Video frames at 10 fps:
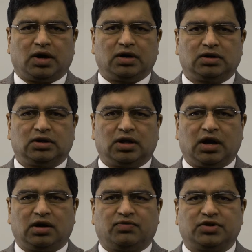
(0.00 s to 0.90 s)
until the
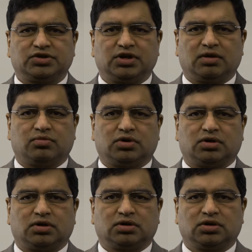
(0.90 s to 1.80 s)
end of
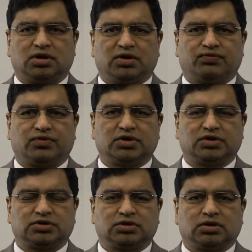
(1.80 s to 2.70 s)
December
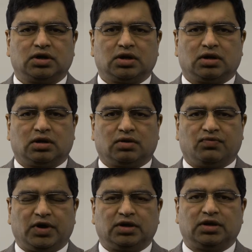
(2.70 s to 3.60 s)
31st,
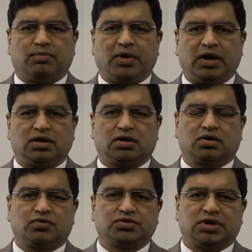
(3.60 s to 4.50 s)
when the bank
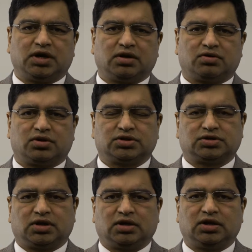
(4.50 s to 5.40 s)
accrues the
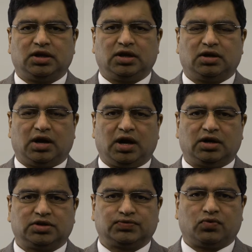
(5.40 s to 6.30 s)
interest at the year
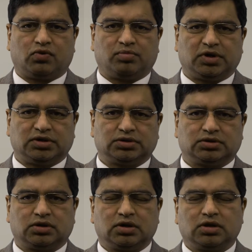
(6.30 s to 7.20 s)
end, is 4
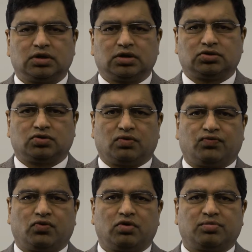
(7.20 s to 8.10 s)
months. So
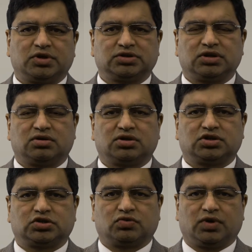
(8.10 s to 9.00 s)
4 months
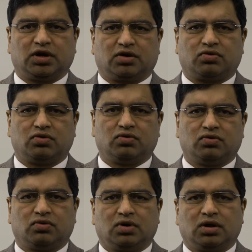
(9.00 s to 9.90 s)
interest will accrue